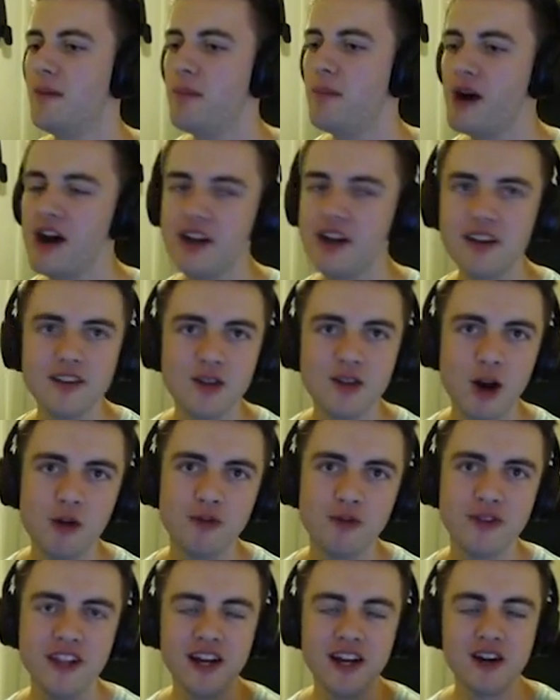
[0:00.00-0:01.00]
but
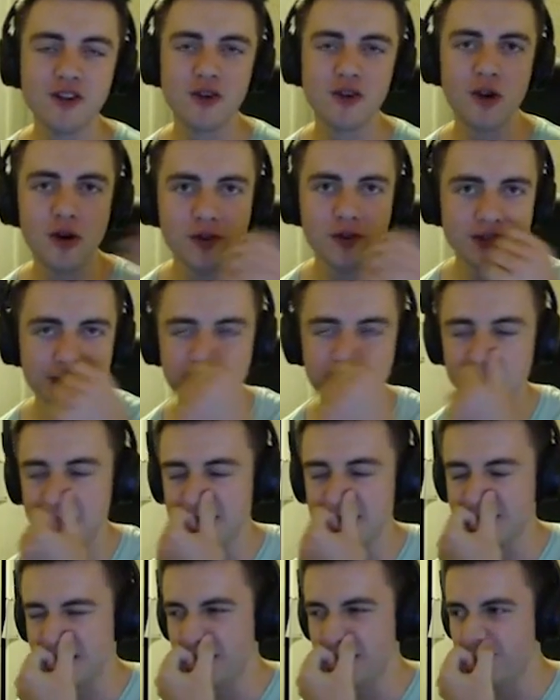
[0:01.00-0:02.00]
hopefully I'll grow as a
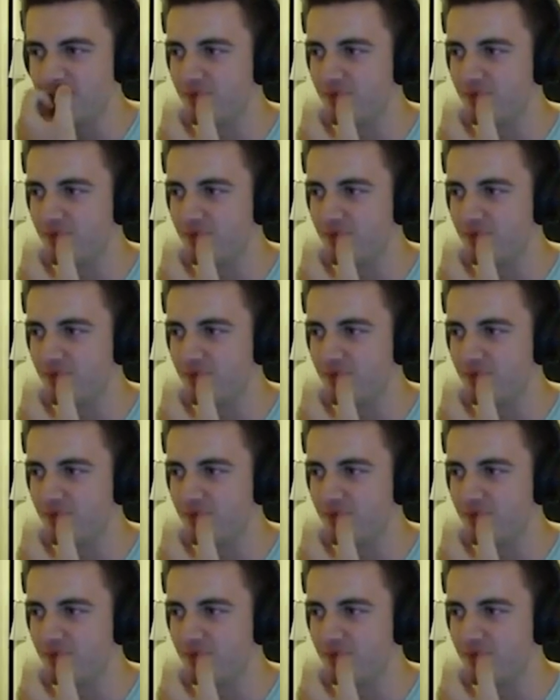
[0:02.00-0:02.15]
person.